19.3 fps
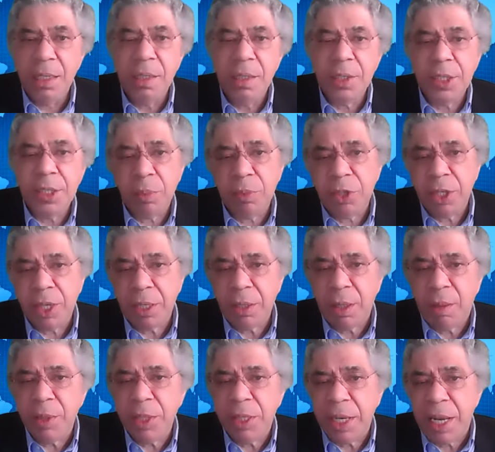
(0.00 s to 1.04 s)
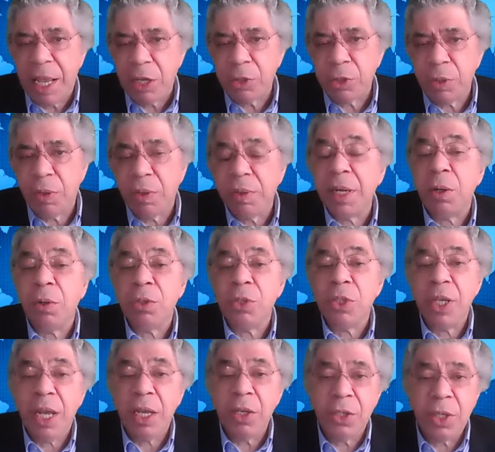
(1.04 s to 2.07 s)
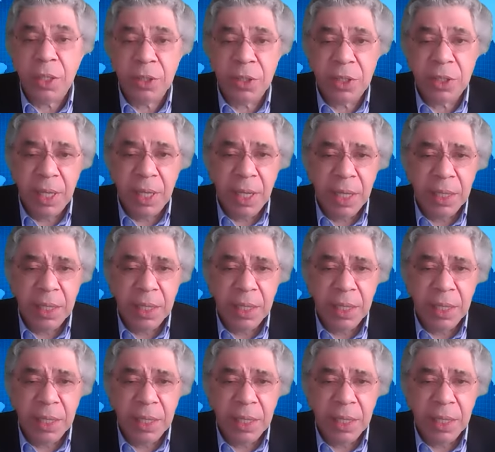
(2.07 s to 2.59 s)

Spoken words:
subject of international negotiations